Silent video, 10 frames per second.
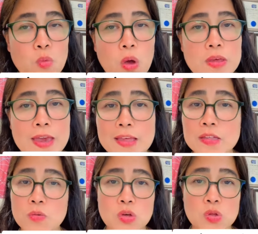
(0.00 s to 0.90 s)

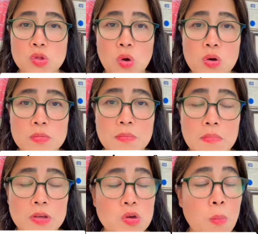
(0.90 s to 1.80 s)
yes,
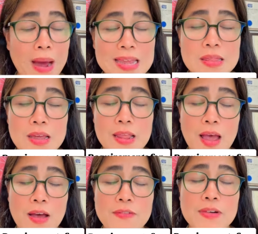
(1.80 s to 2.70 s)
you might not
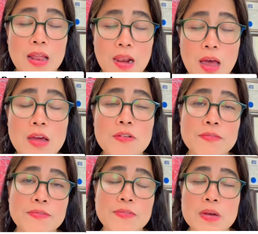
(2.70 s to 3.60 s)
have a lot
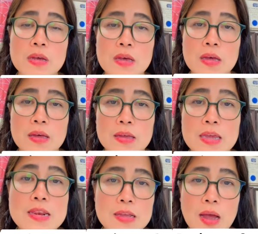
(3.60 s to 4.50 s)
of
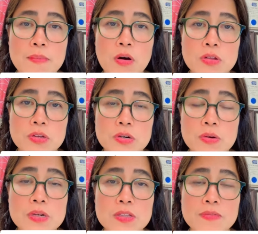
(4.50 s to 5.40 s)
income on your
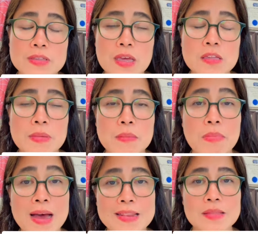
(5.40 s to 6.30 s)
notice of assessment,
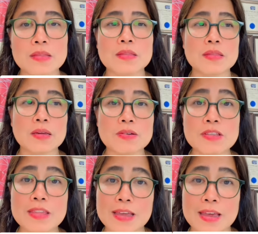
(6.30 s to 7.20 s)
but the
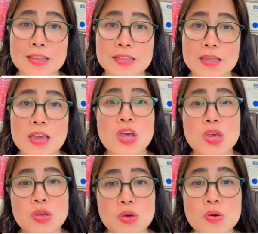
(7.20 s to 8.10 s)
good thing is
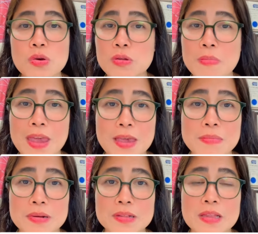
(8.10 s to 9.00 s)
you could be
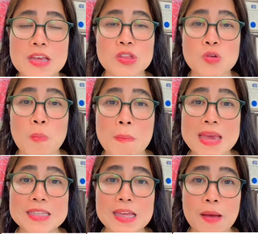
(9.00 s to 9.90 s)
able to
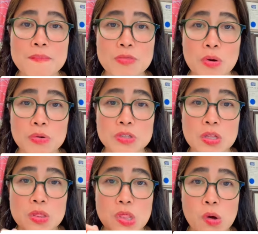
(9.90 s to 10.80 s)
mix up those
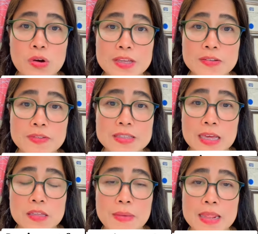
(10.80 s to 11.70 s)
notice of
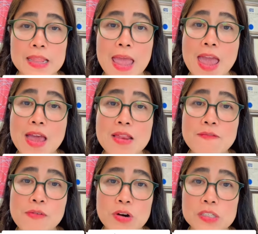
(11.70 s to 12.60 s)
assessment and
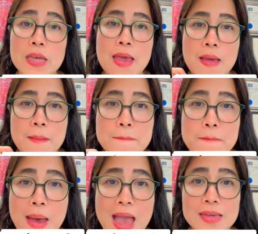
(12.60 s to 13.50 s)
of course
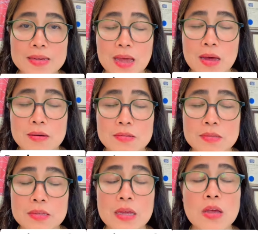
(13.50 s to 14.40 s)
bank account